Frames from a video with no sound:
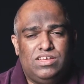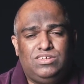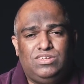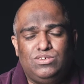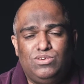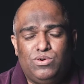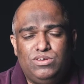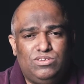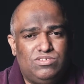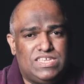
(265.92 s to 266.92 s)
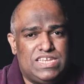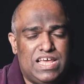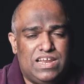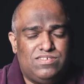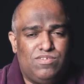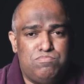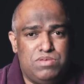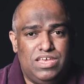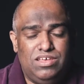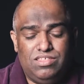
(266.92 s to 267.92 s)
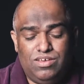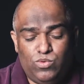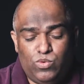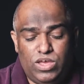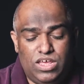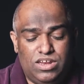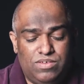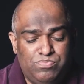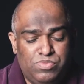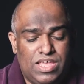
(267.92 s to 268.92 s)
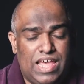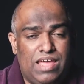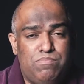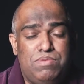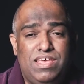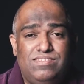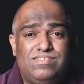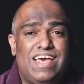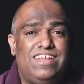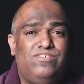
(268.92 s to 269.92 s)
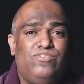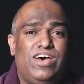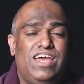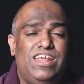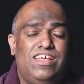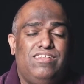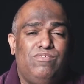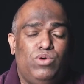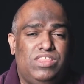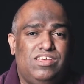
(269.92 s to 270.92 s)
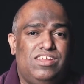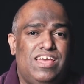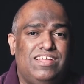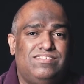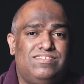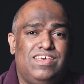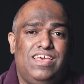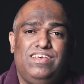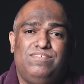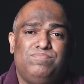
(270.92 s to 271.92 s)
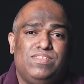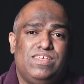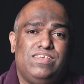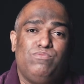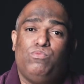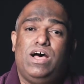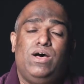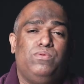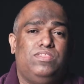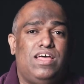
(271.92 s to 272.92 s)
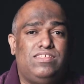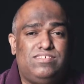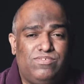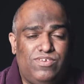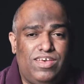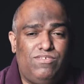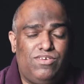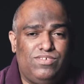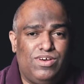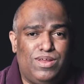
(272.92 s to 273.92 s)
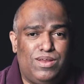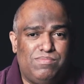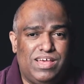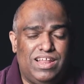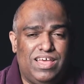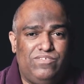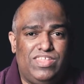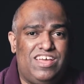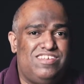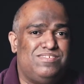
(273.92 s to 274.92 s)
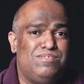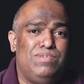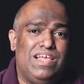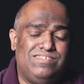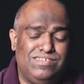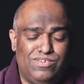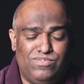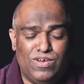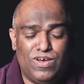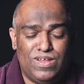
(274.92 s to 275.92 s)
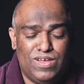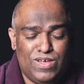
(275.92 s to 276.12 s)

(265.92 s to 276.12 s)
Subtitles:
to going to a status of being the queen and being satisfied with it and saying, wow, that's the favor of God on my life. That is the blessing of God